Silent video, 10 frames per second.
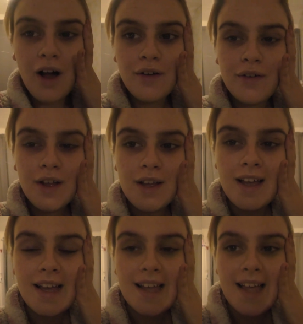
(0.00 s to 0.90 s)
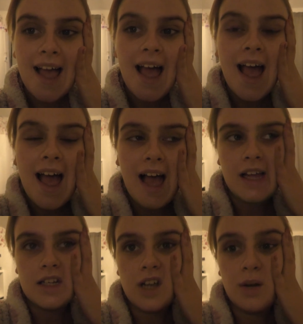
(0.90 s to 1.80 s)
off,
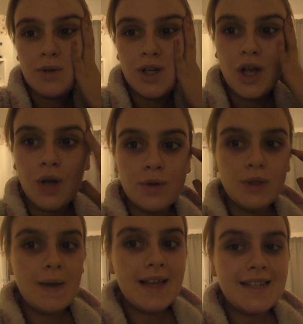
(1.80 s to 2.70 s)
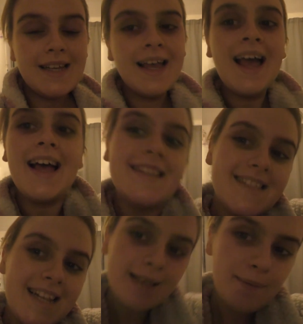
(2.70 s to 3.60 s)
and I'm gonna go to bed and
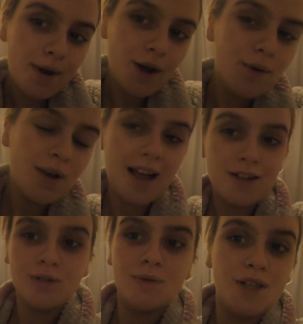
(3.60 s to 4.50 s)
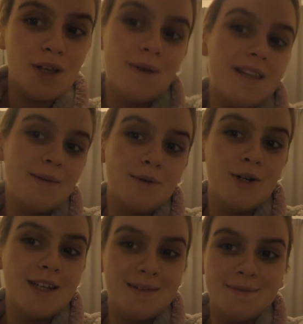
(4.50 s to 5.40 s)
sleep. I will catch up with you in the
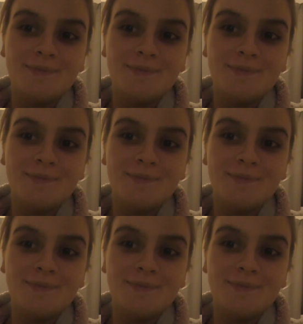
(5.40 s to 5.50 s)
morning.